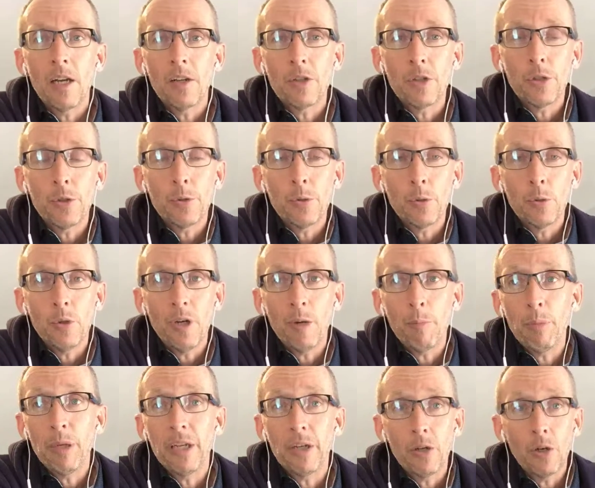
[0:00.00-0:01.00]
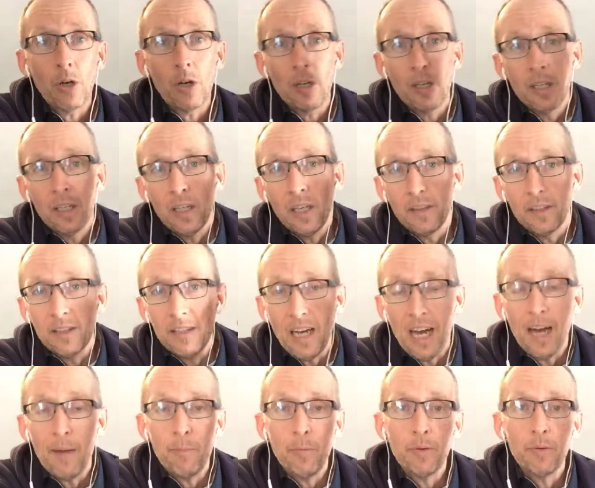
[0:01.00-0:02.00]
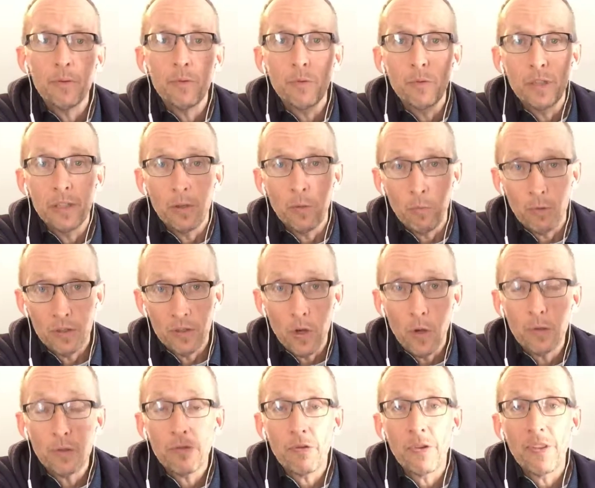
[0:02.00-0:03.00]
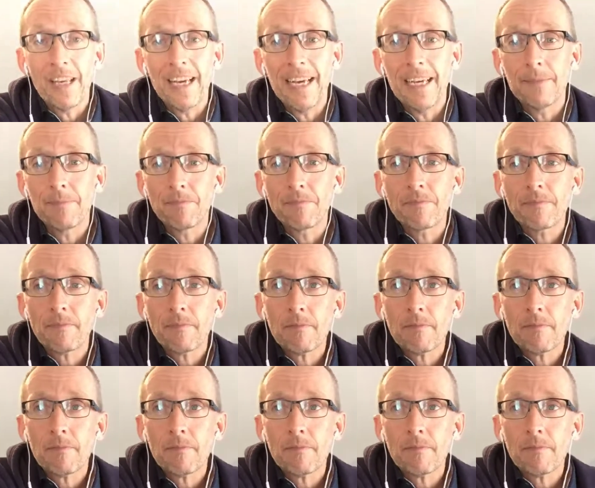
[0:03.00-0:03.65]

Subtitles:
to appear in the top results for that.